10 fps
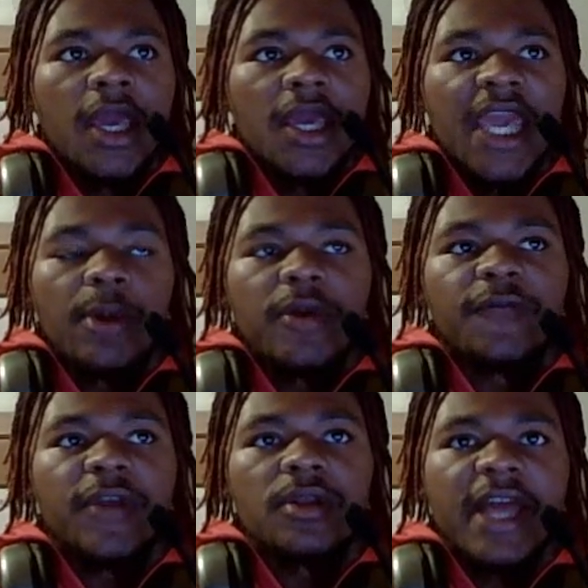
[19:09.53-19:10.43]
It would
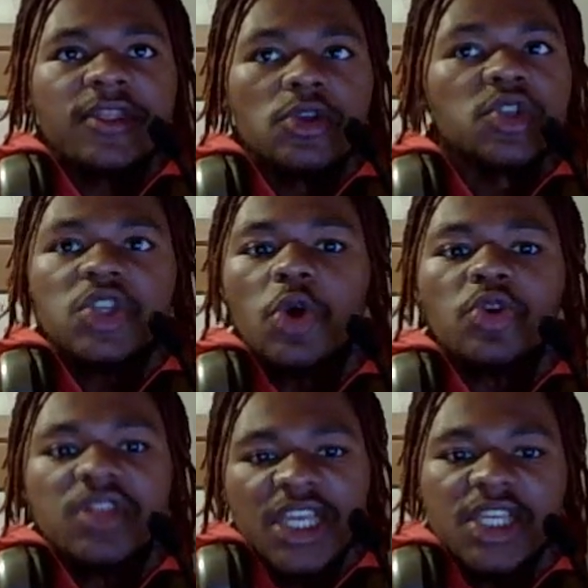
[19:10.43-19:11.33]
feel like there's no
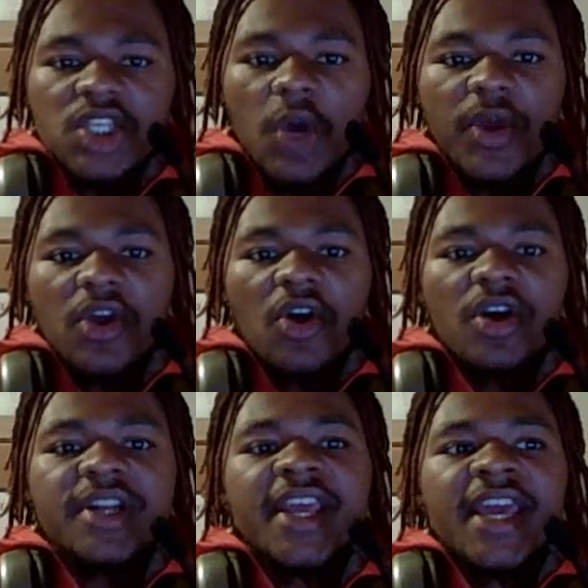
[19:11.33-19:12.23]
leaks going on.